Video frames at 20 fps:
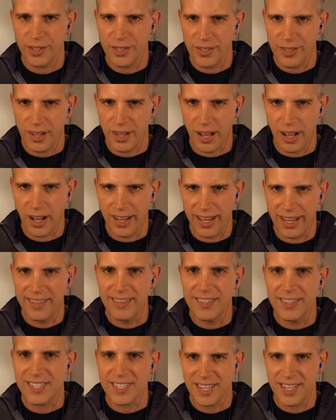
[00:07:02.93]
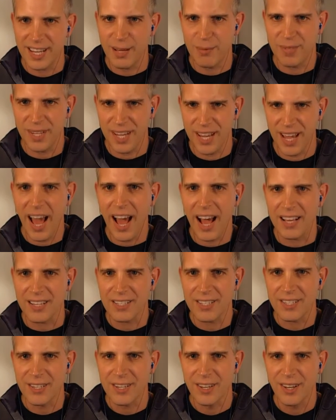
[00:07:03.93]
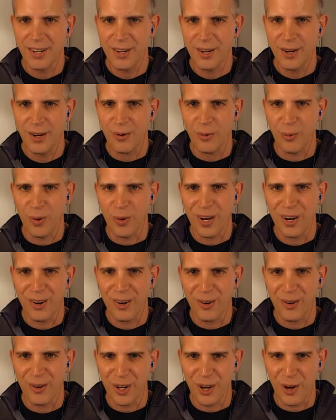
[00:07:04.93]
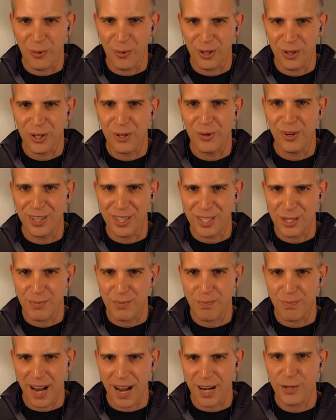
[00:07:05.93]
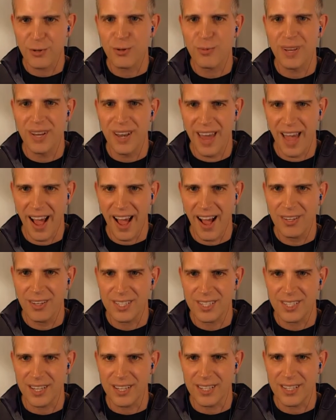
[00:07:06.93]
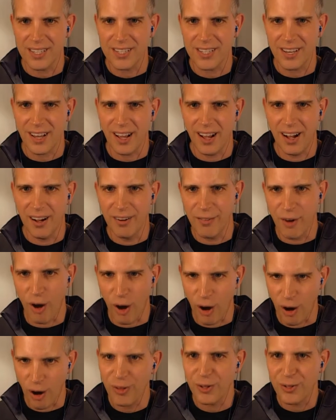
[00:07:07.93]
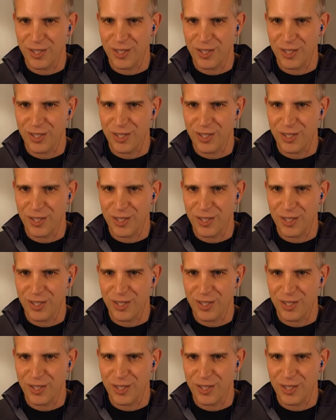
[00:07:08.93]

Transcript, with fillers: uh, in the CMTS, we are you know we're doing spectrum analysis of all those